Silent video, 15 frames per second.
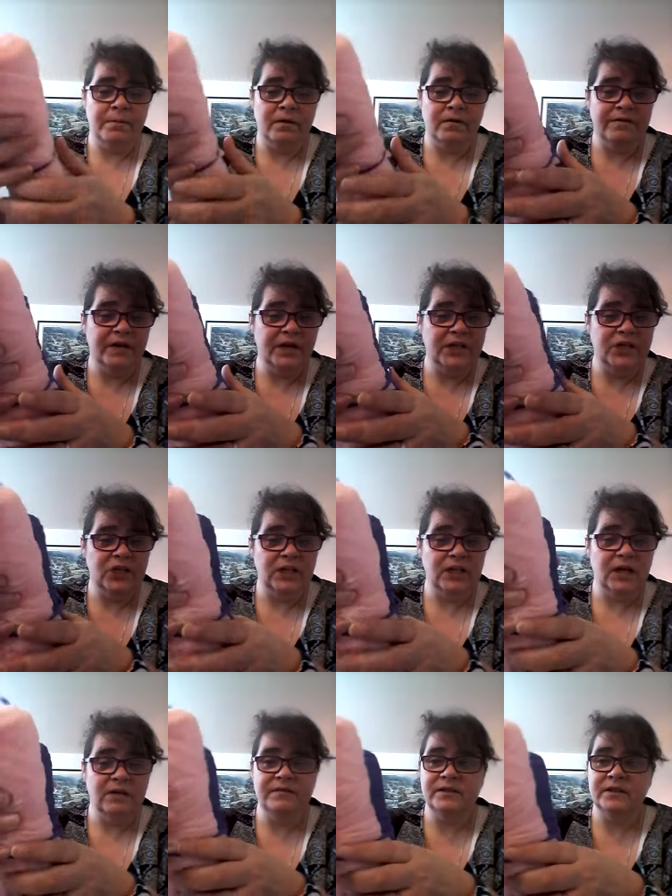perfect. She
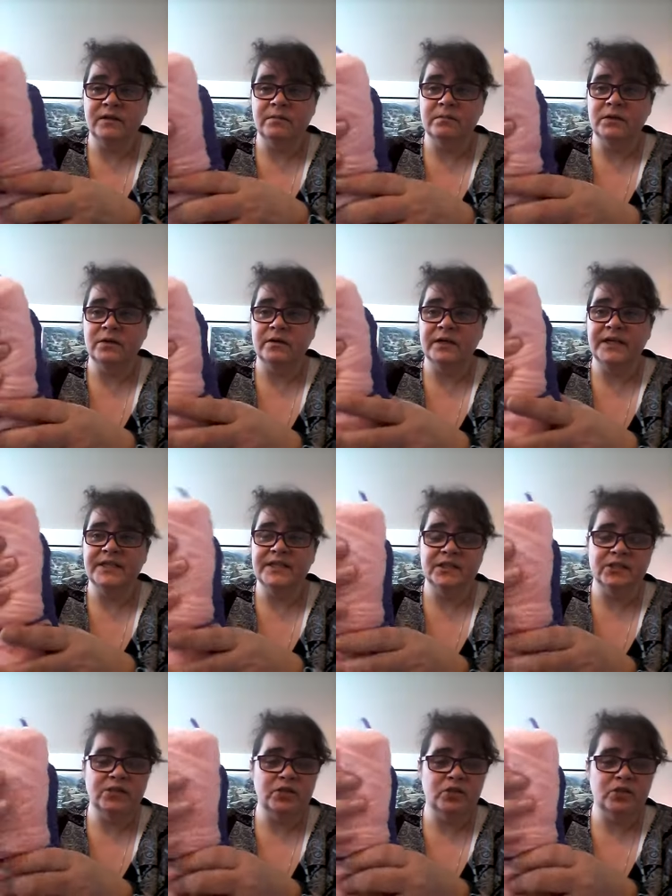loves them. They're nice and